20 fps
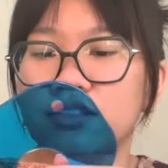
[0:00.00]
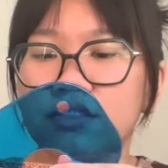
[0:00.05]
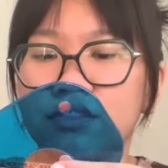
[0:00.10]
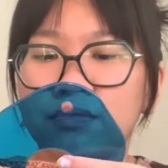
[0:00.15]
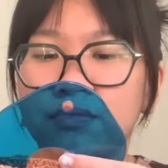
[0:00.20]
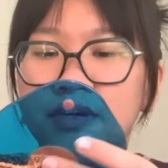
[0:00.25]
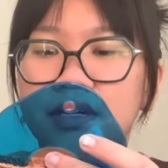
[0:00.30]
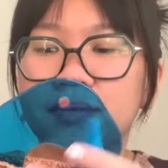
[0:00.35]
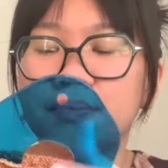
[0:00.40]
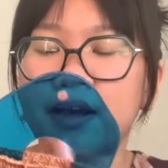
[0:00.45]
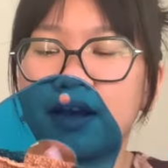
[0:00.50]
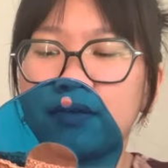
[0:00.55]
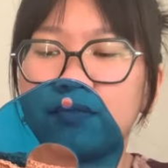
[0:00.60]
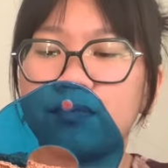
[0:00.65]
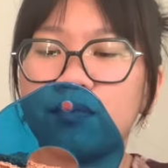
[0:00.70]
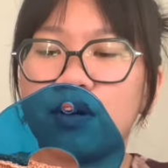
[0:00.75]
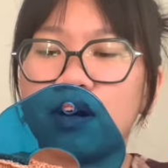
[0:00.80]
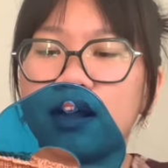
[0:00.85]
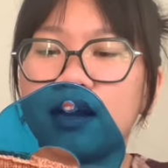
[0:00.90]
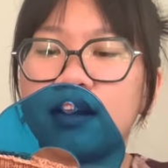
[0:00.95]

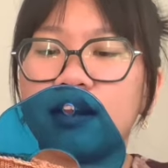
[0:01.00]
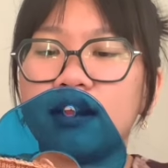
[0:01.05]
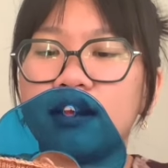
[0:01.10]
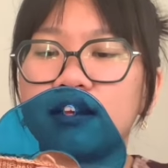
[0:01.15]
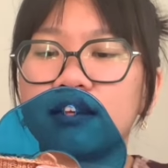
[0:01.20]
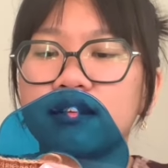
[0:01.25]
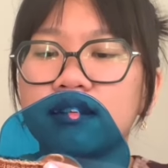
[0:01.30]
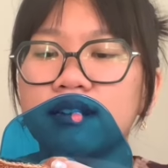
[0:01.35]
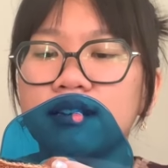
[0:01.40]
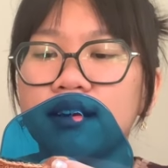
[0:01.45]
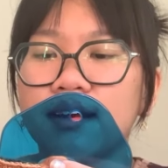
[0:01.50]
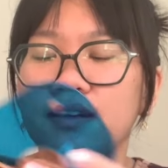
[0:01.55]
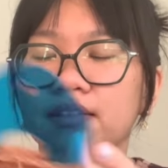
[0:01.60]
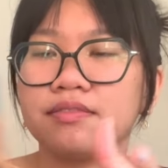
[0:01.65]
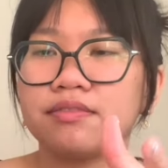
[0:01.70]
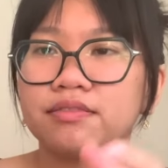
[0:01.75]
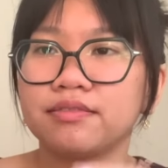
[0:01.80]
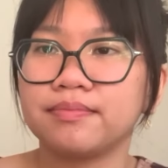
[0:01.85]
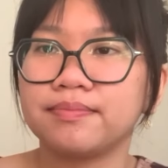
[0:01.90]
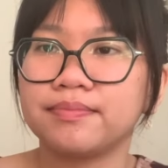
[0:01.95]
3x1
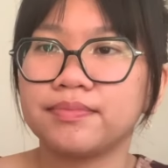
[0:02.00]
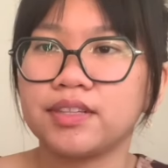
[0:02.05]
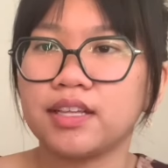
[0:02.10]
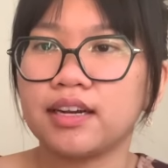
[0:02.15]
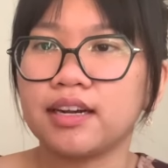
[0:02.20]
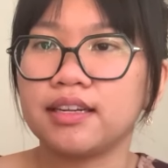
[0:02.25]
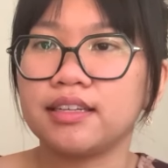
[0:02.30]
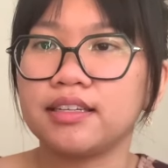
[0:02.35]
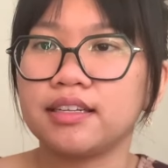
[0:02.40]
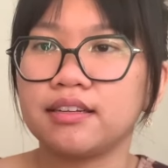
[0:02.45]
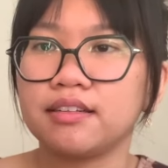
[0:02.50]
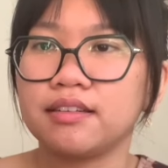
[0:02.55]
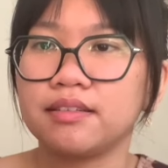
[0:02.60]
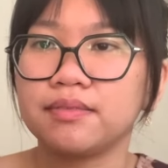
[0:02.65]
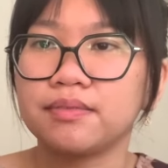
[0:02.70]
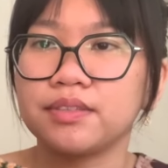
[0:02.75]
cuff that I did.